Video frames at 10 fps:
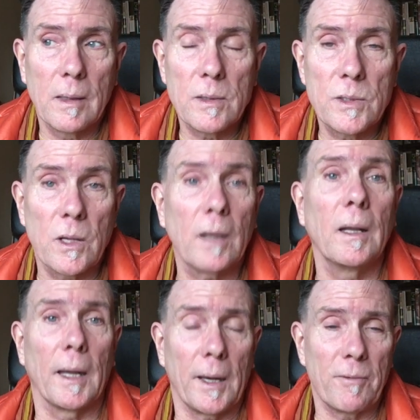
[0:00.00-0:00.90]

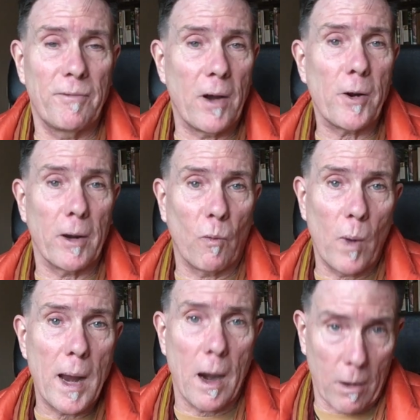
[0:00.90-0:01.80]
suddenly very
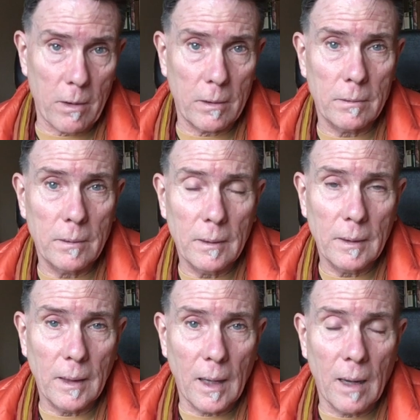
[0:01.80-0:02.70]
aware
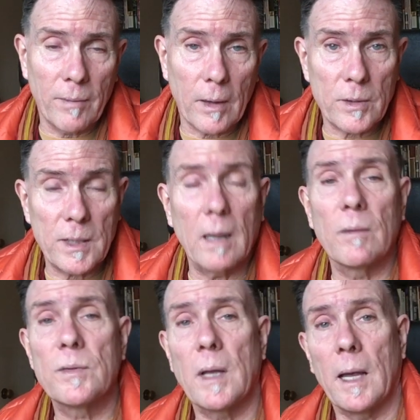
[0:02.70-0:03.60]
of
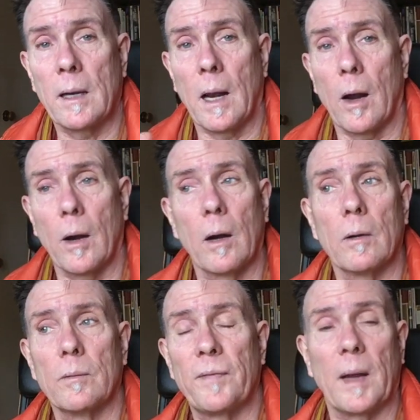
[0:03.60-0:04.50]
ourselves and
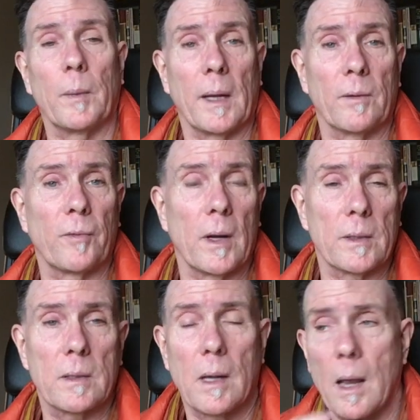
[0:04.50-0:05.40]
our family and
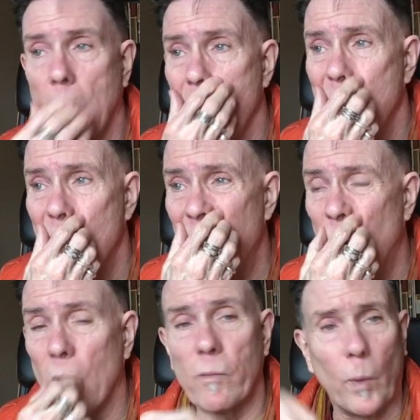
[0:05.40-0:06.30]
friends, or
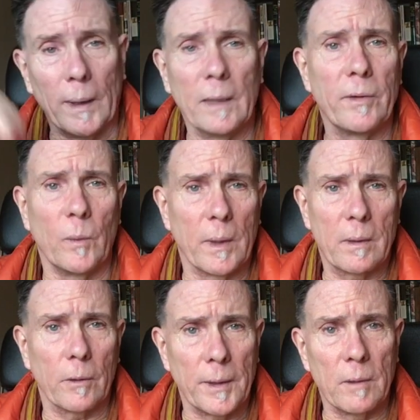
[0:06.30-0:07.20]
whoever we're living
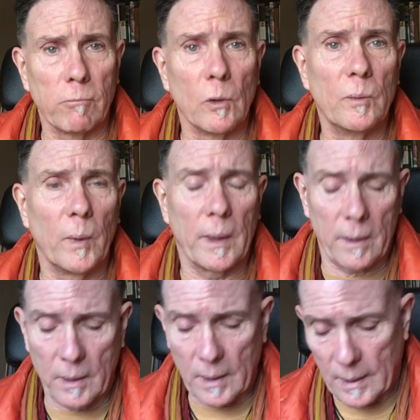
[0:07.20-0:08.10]
with or in the room with.
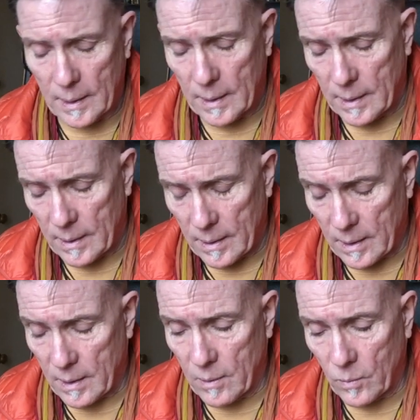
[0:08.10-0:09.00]

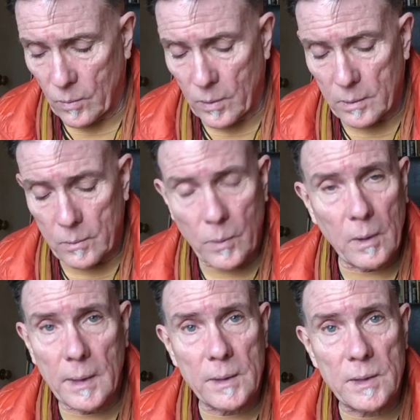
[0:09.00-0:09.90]

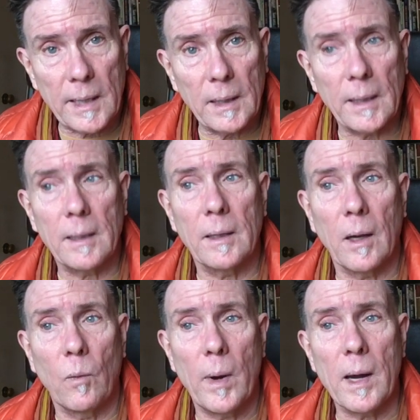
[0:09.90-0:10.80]
We're insanely
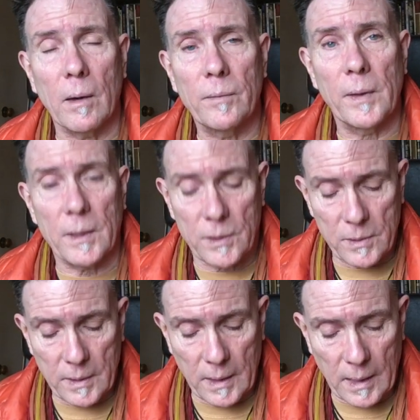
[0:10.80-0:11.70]
aware of this,